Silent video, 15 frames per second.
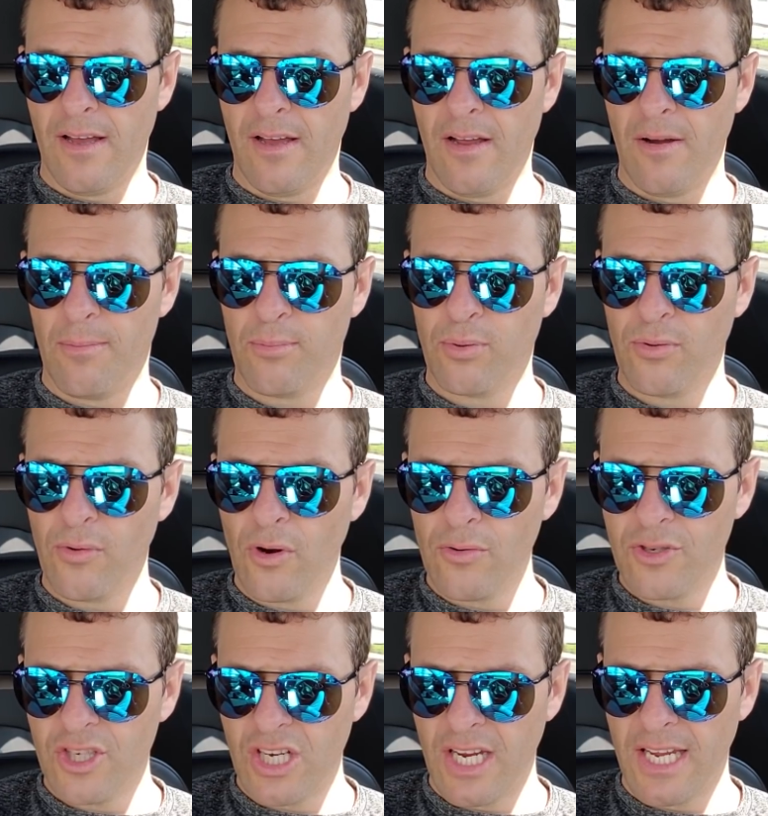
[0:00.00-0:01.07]

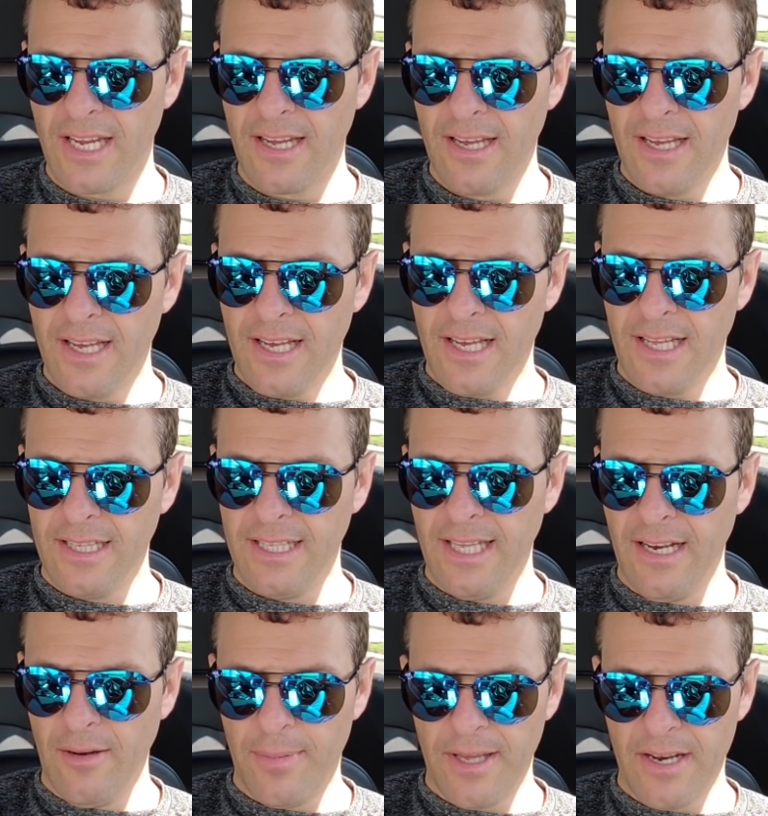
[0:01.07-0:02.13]
approaching a
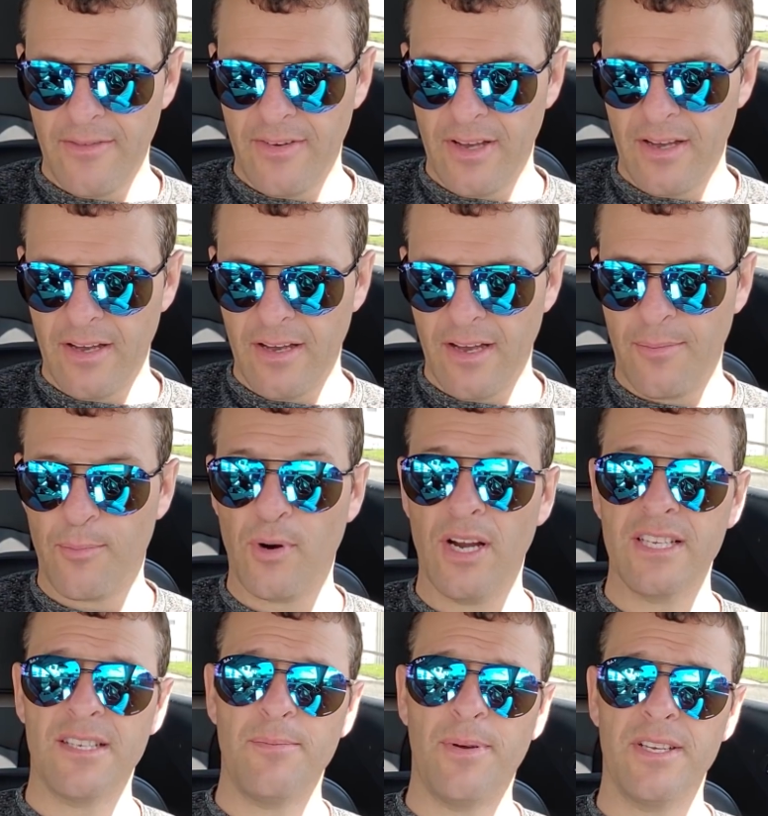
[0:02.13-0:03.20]
little bit of a
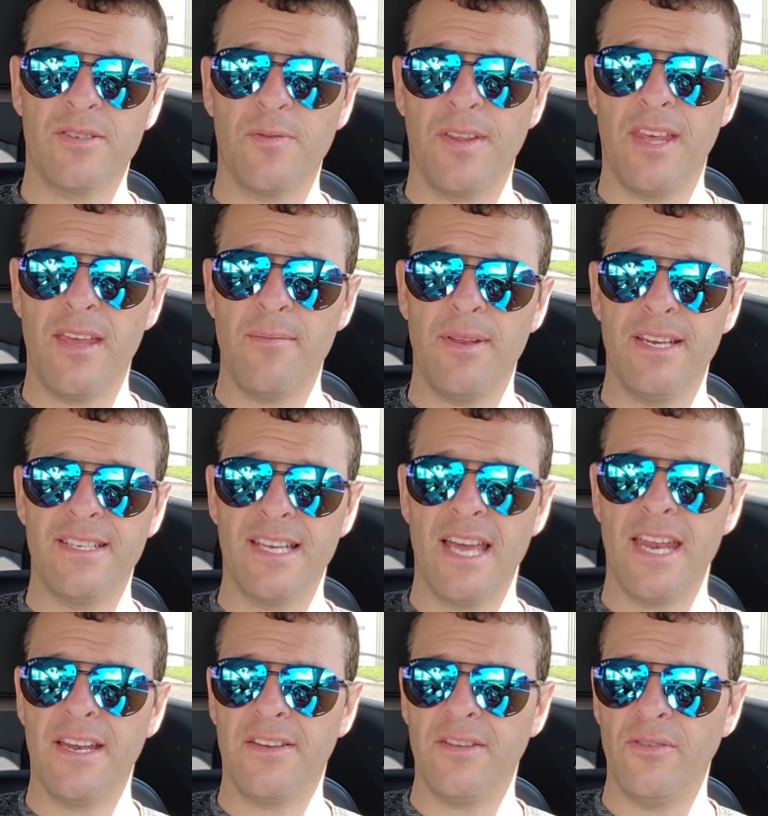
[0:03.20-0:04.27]
precipice with him and his
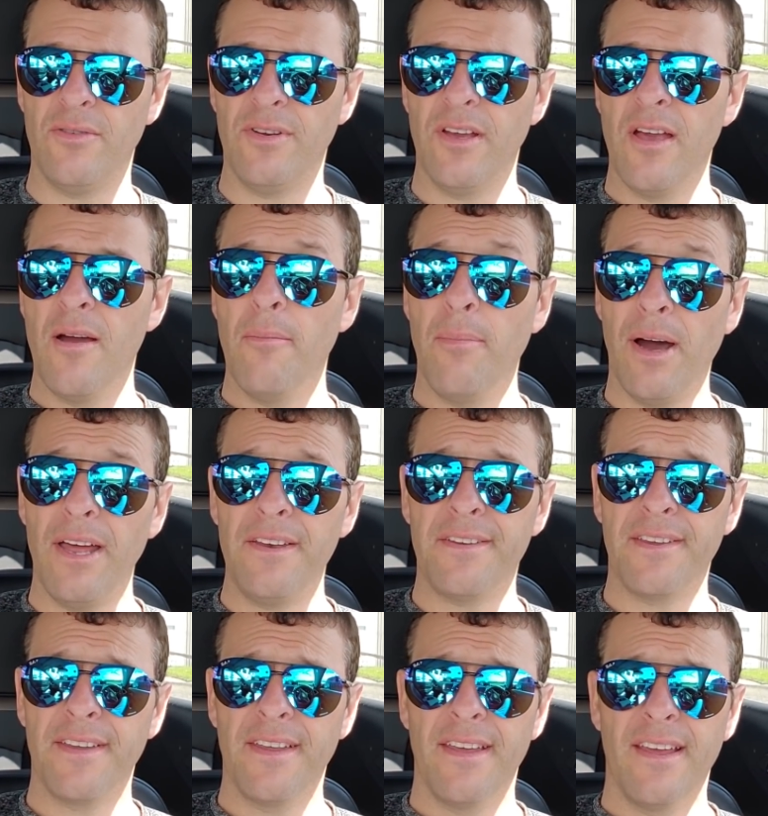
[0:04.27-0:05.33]
attitude.
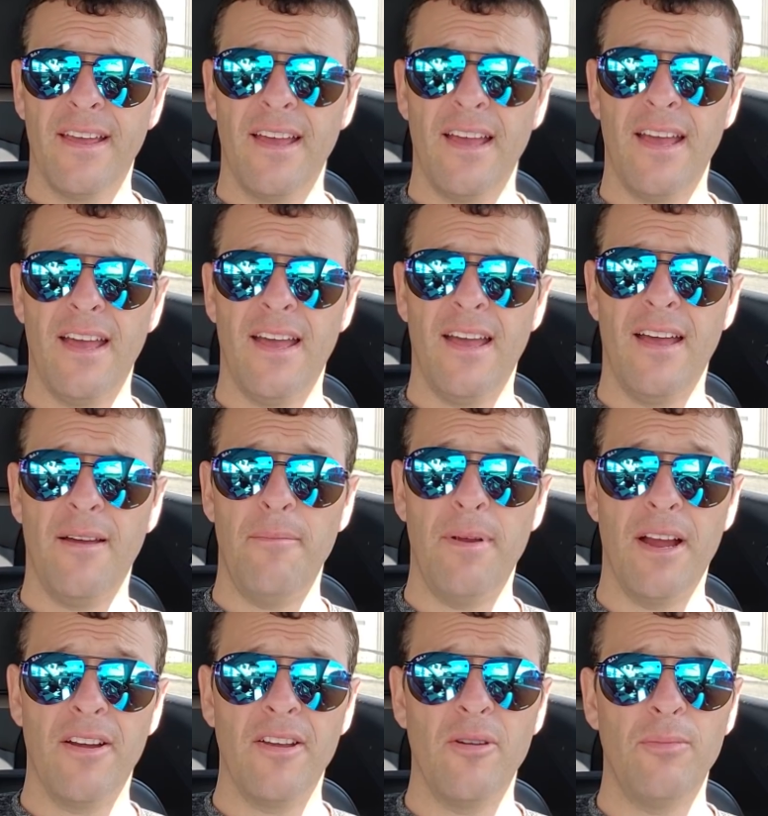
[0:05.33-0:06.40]
But
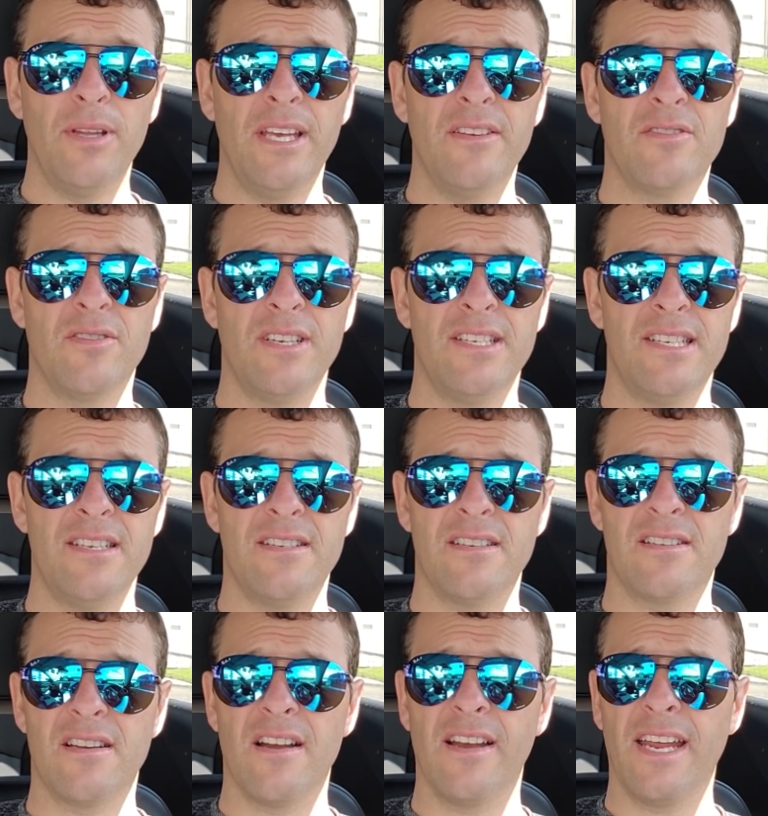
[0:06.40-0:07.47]
Mario believes when he sees the
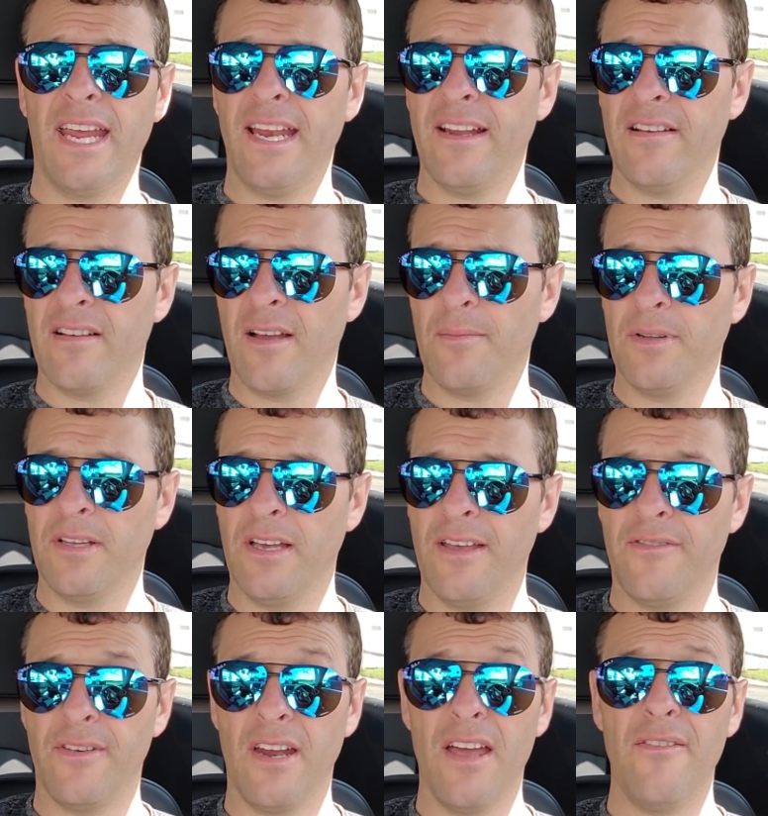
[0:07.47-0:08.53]
starting gate, he'll come to
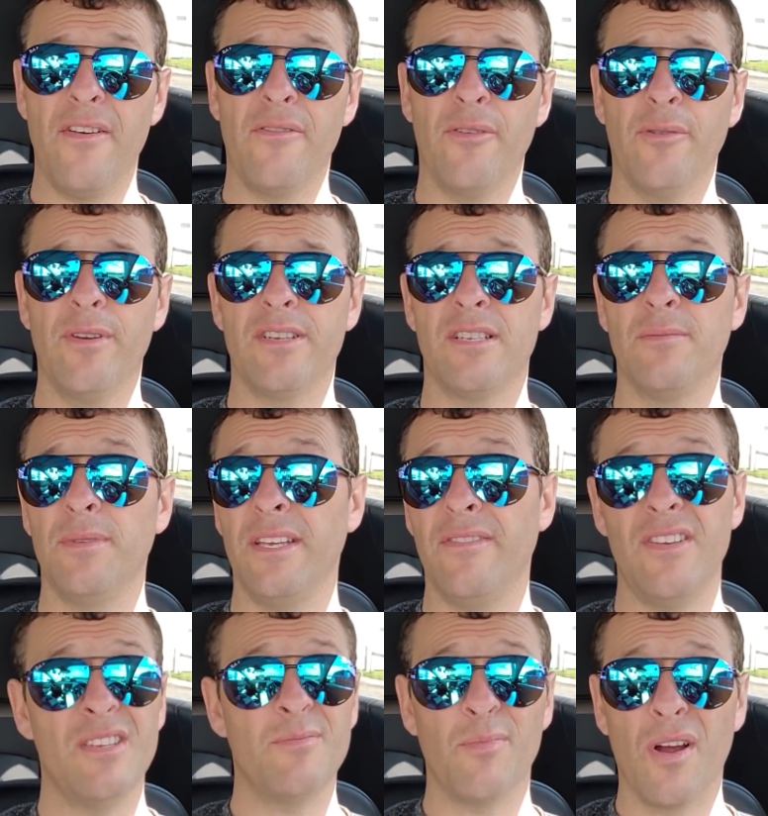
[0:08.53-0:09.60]
life. And I have every reason to believe
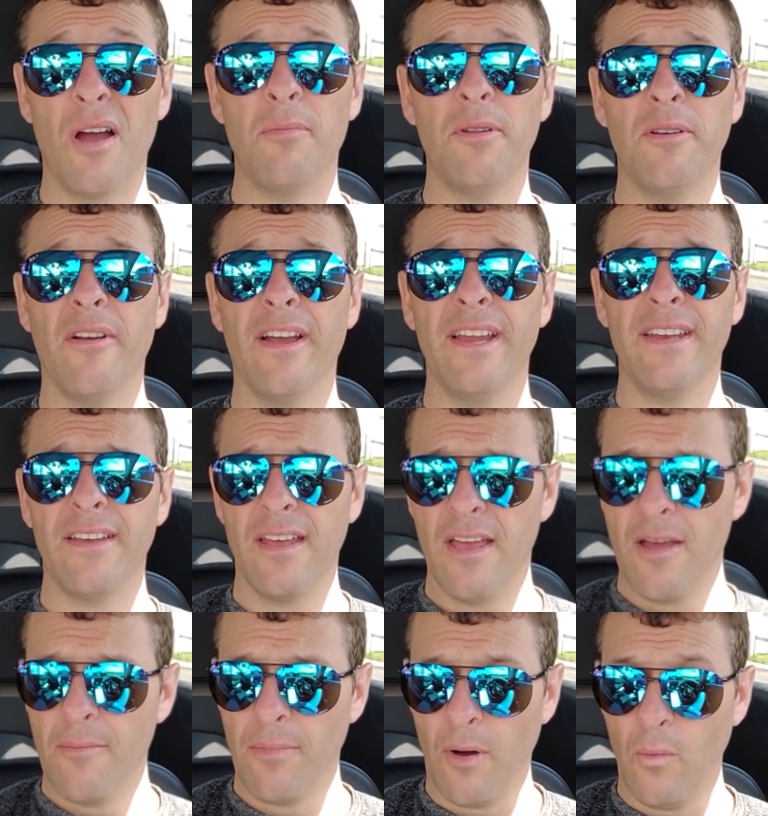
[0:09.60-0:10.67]
he's probably right.
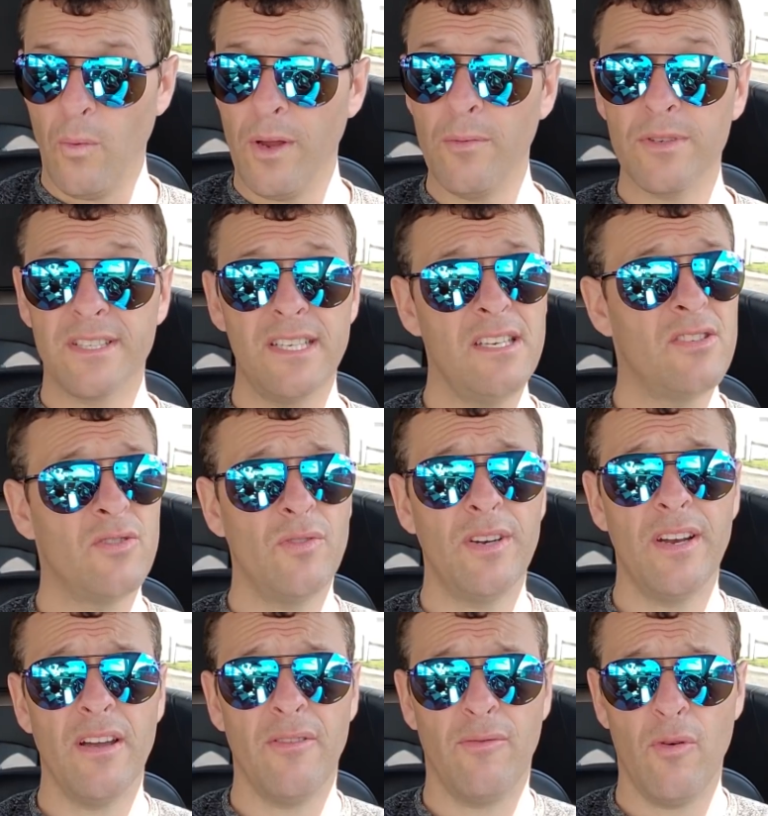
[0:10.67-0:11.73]
But we will see soon
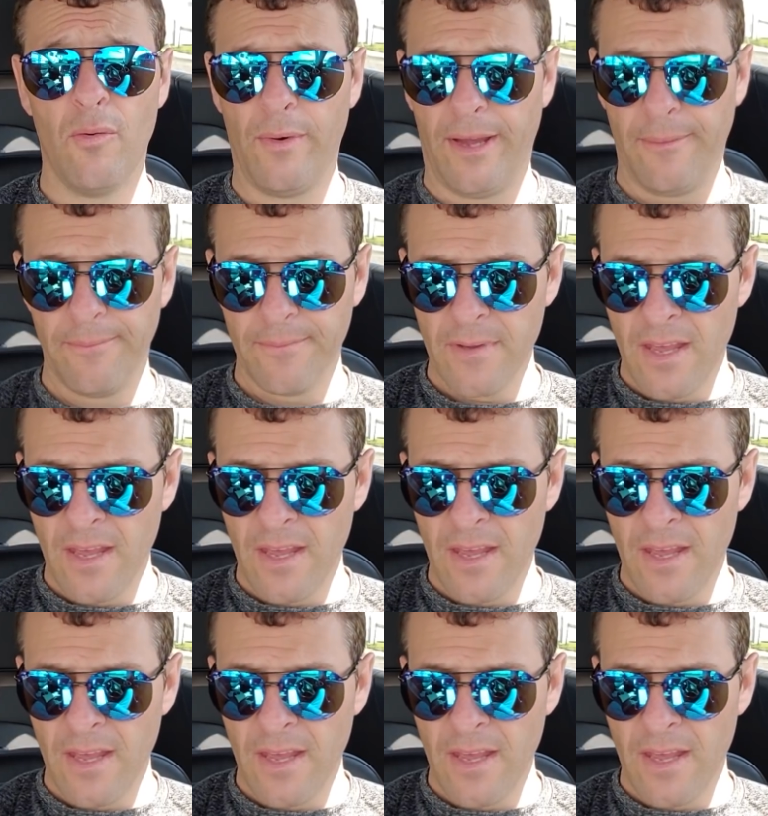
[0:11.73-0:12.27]
enough, won't we?